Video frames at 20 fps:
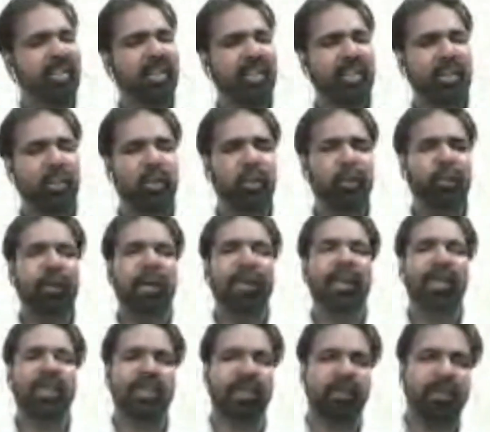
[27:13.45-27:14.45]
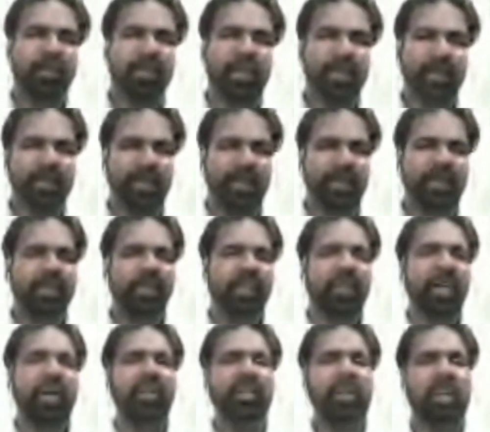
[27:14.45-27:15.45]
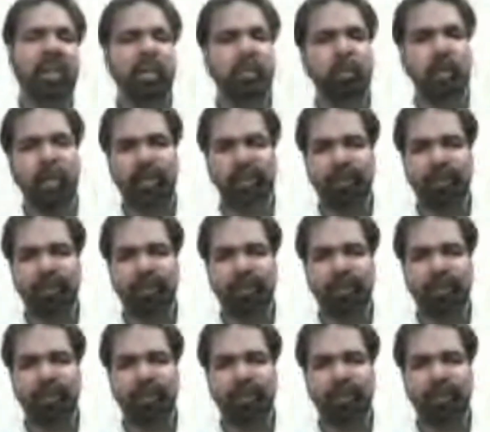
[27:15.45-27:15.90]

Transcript: you could find a similarity in Gajar Halwa.